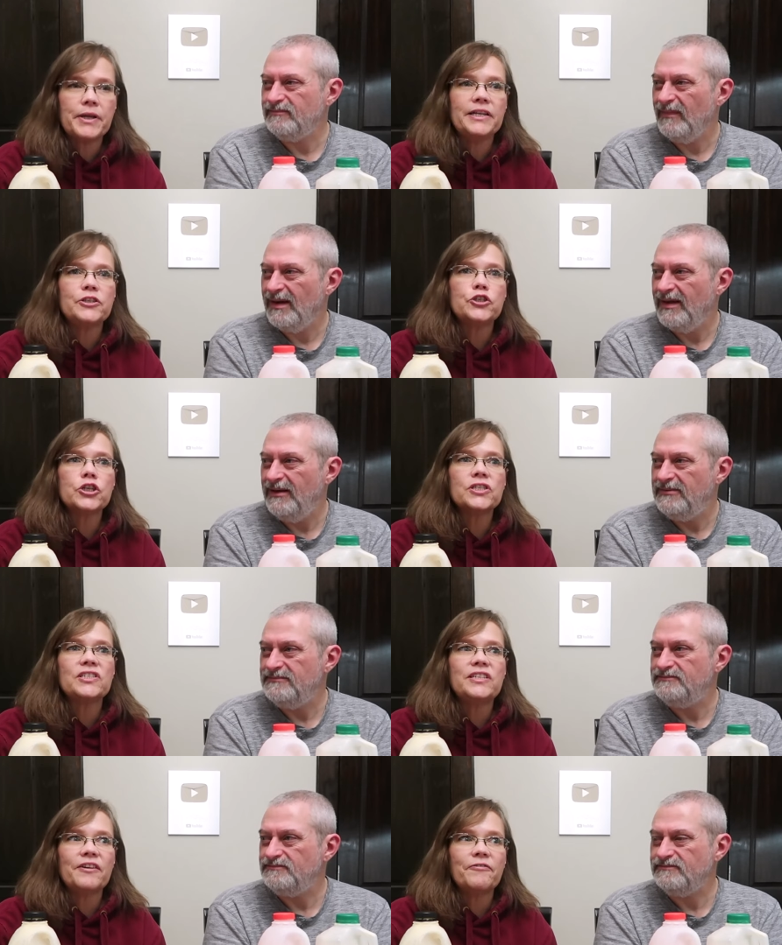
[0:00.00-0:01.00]
Speaker 1: but it's just
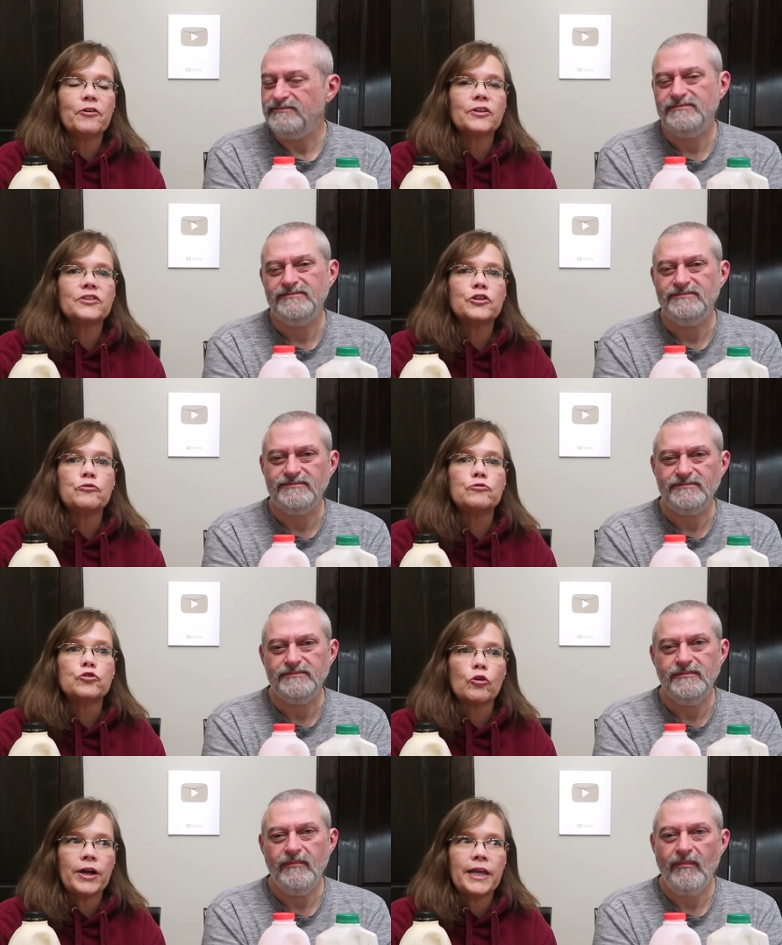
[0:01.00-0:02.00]
different to
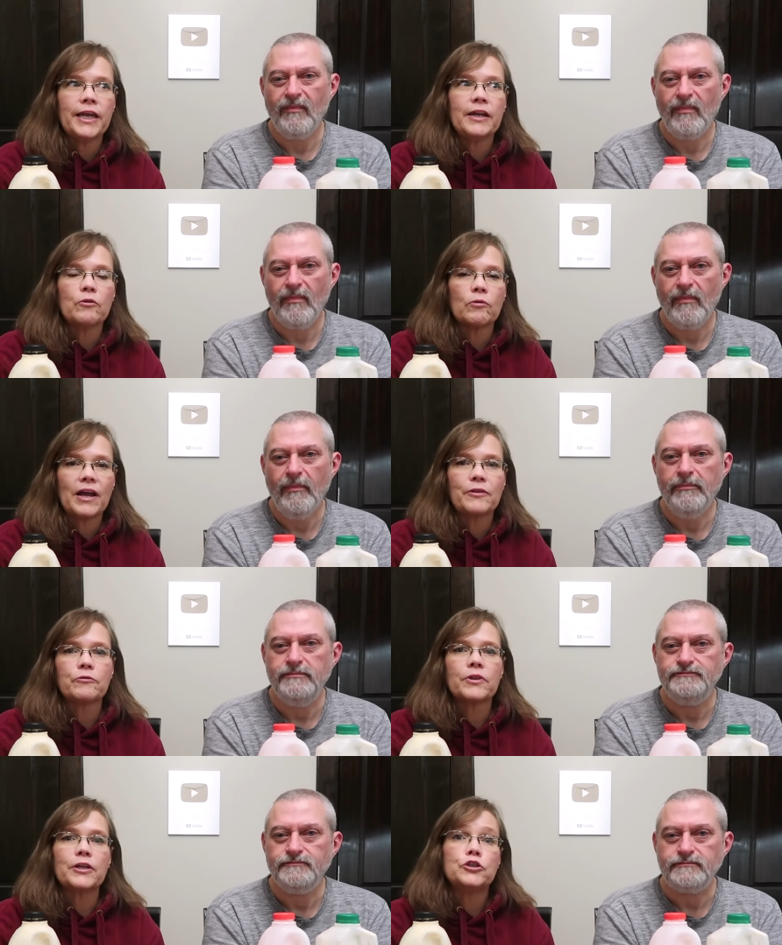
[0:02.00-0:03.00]
drink it rather
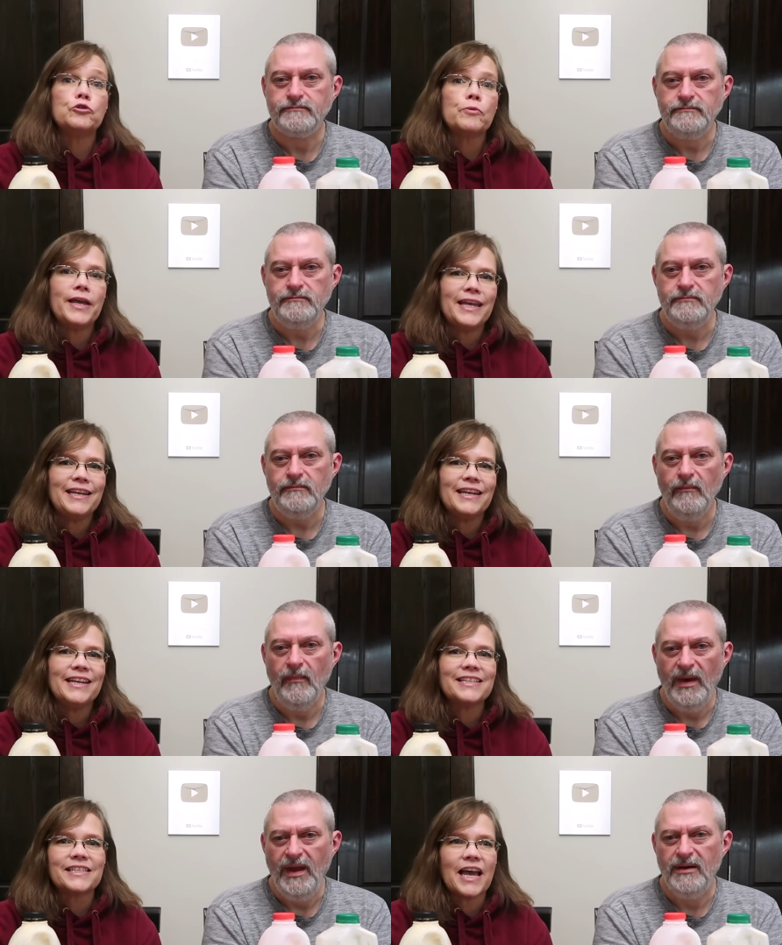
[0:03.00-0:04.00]
than to eat it.
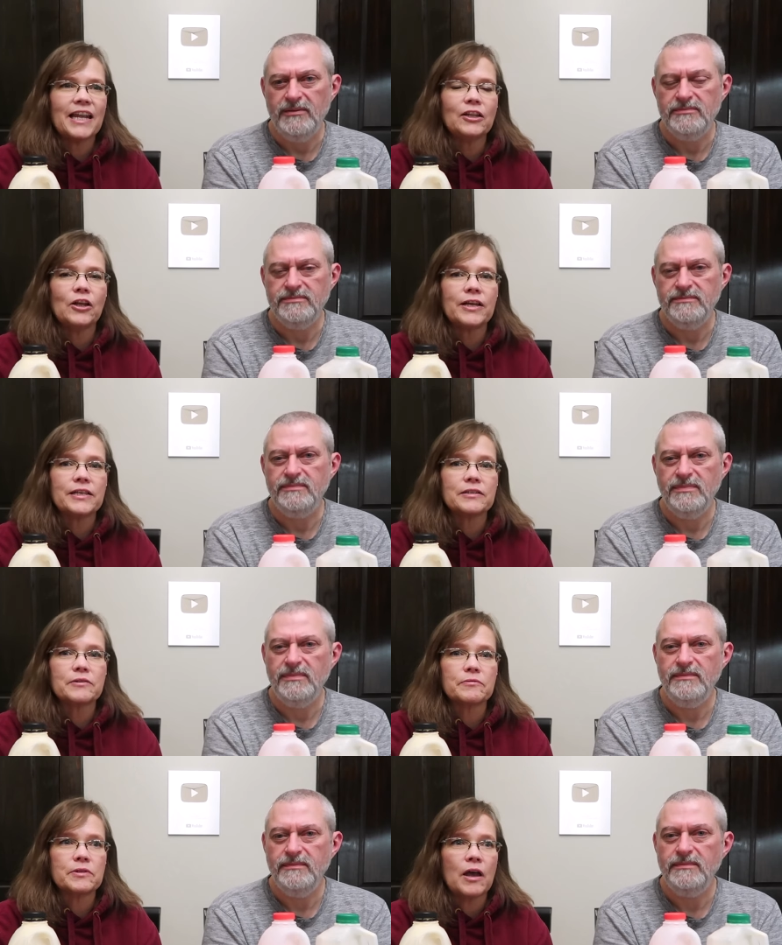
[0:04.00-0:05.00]
It's yeah. kind of like
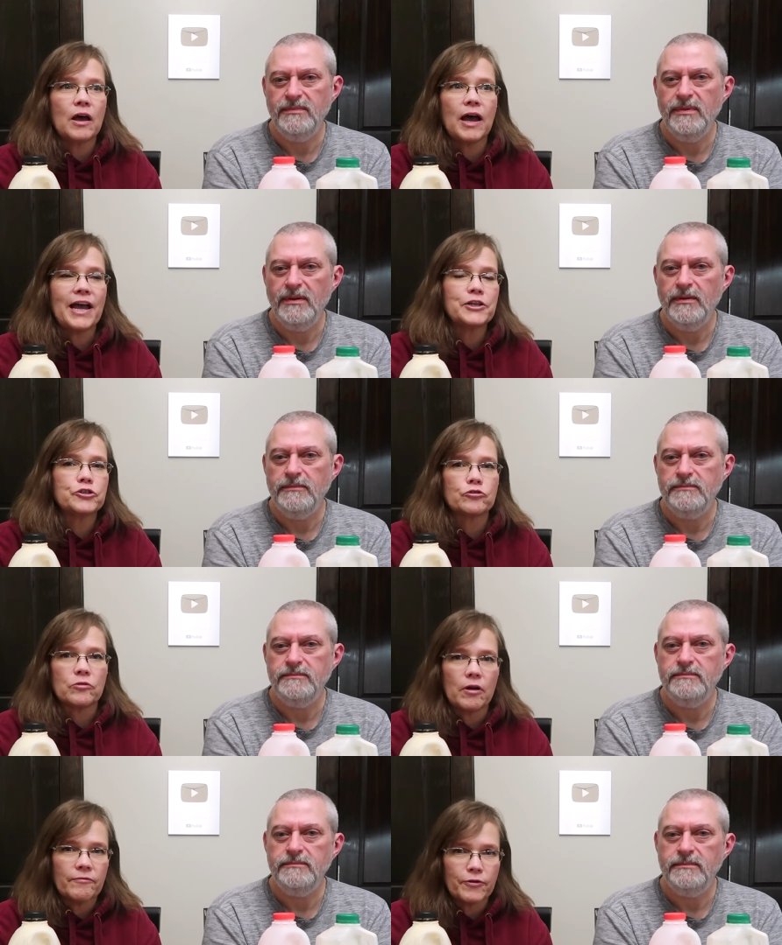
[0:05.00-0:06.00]
uh,
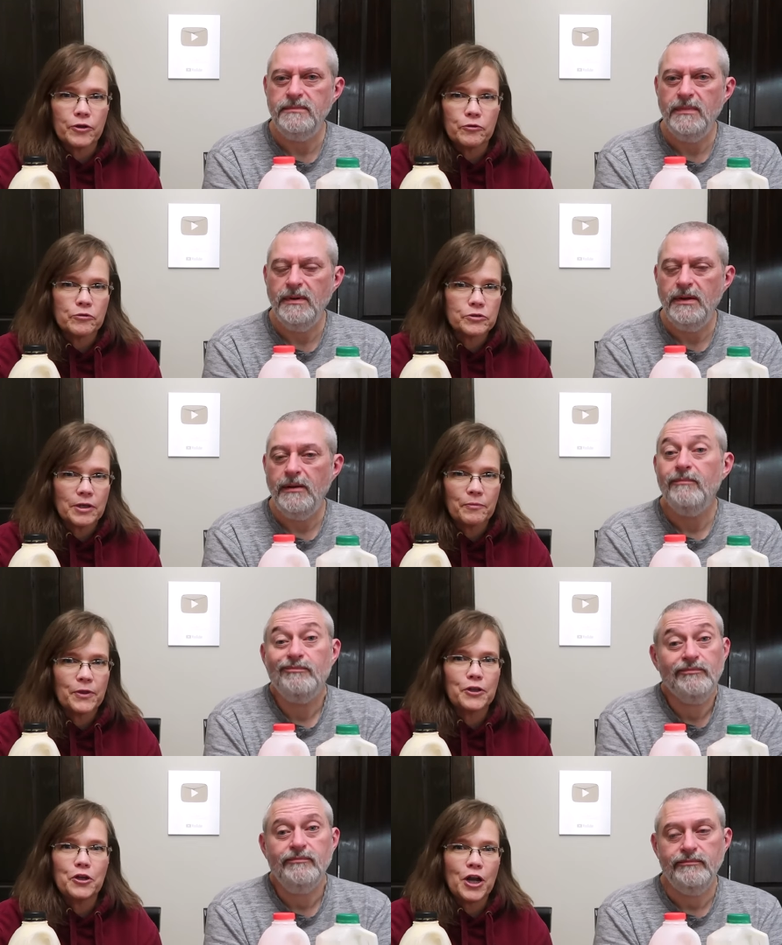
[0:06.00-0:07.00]
astronaut food or something,
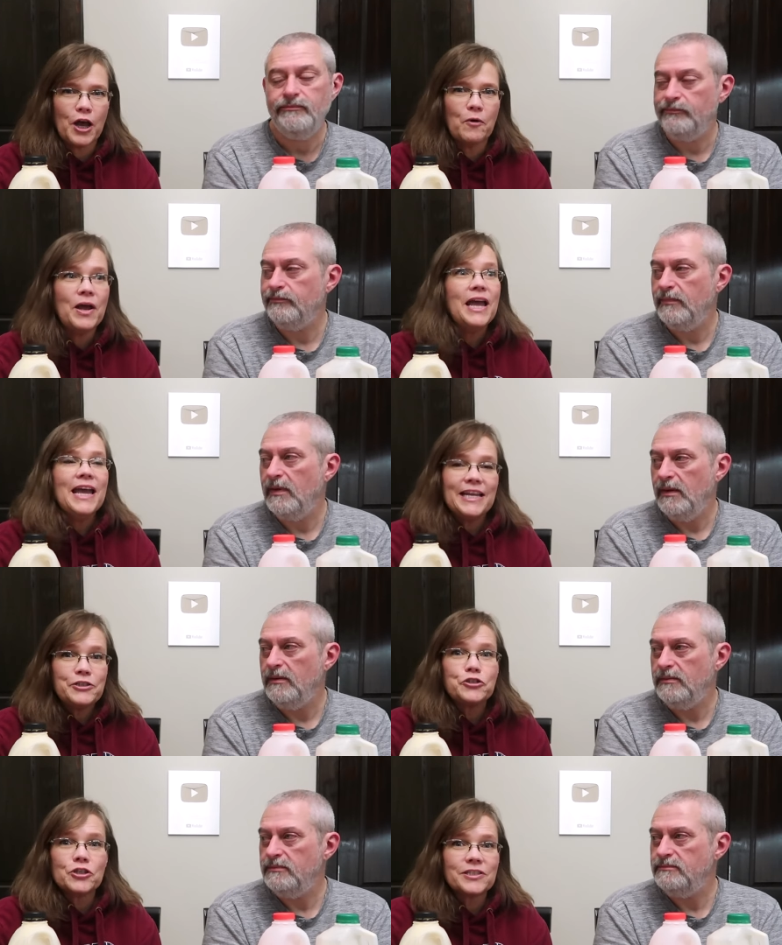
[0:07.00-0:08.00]
you know? It's
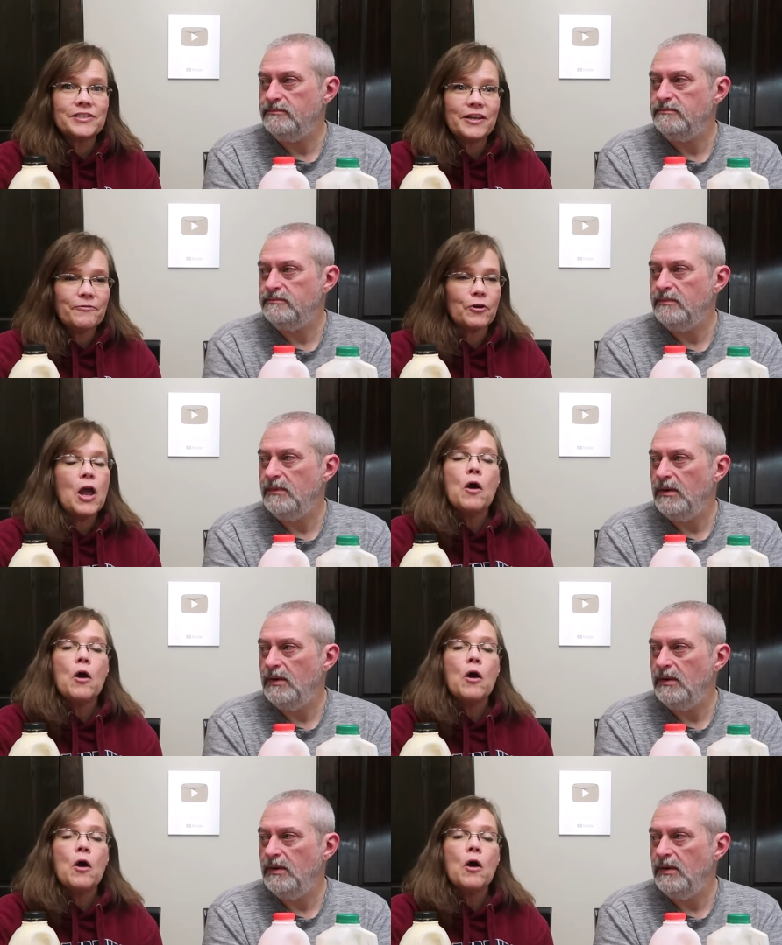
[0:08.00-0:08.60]
just different.